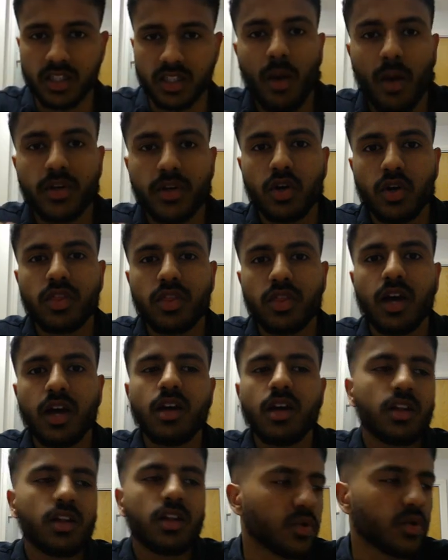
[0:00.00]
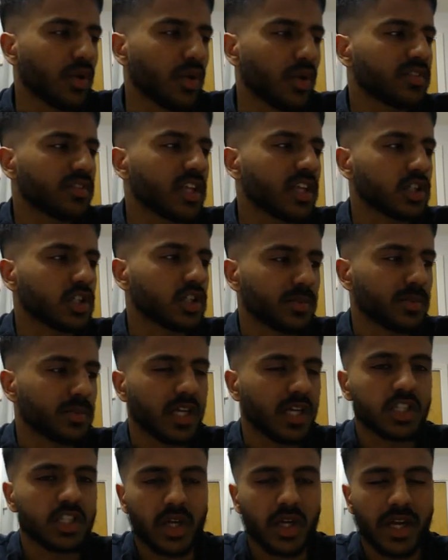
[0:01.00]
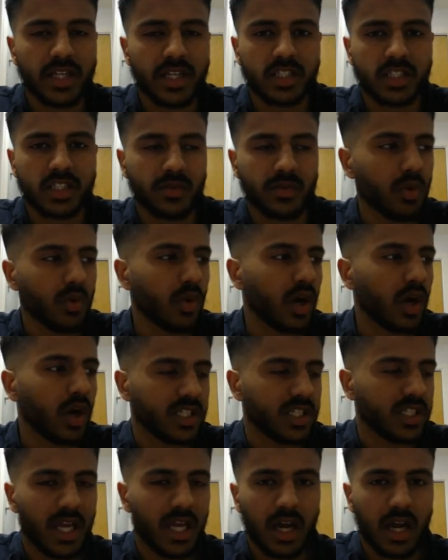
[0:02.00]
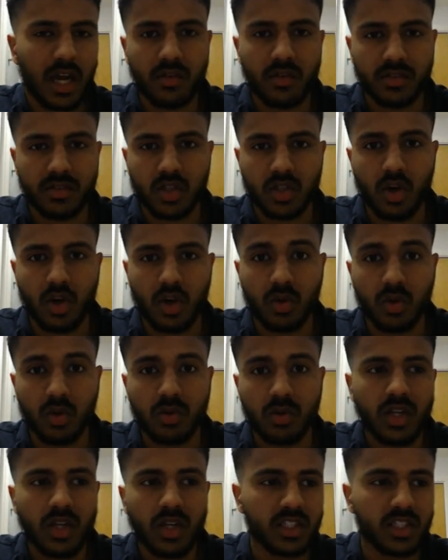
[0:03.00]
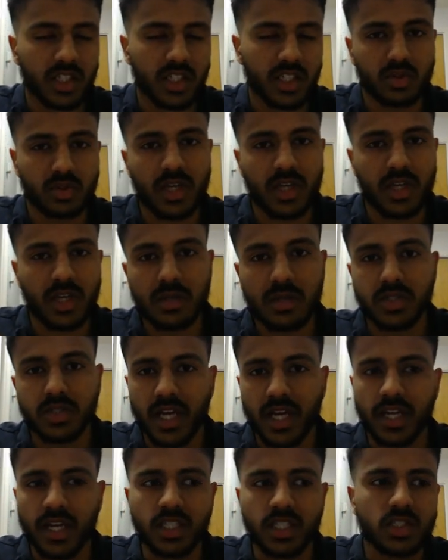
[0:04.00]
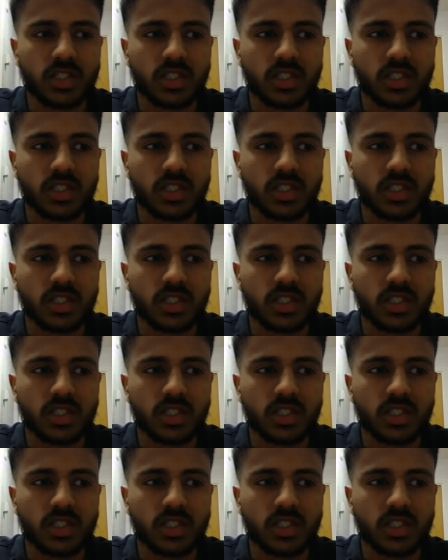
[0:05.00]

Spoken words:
and we know that the gravitational potential energy required to get out of this hole is equal to mgh.